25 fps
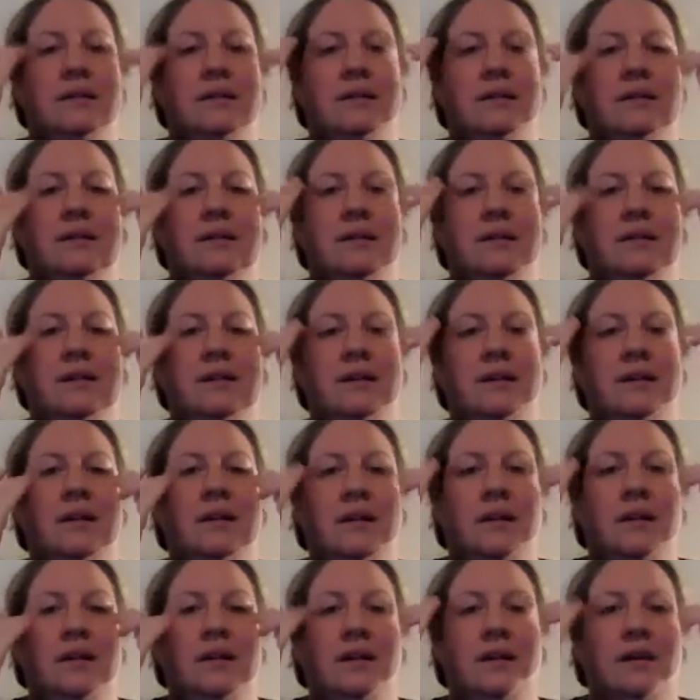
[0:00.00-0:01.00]

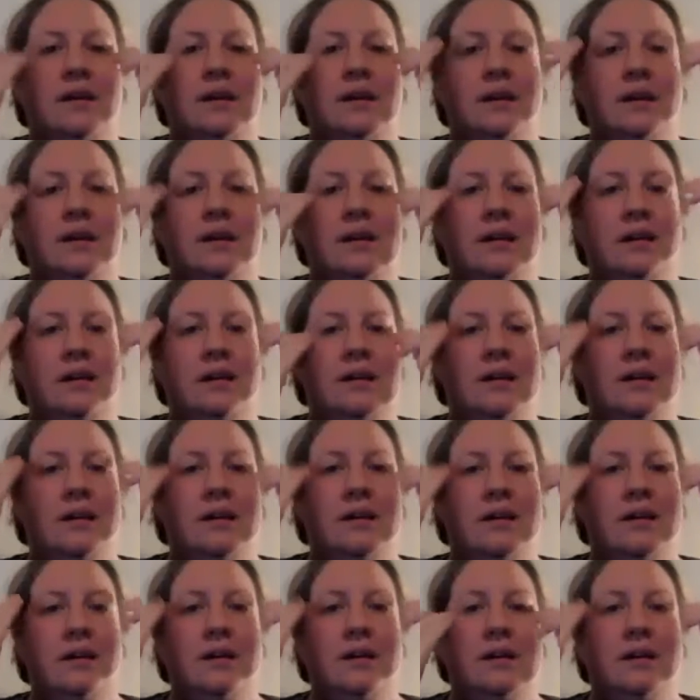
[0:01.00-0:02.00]

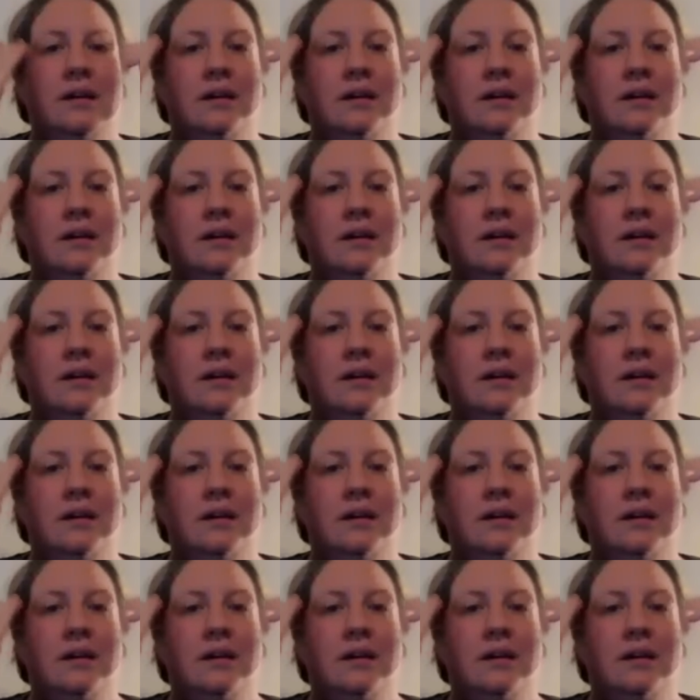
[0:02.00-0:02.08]
Nobody speaks.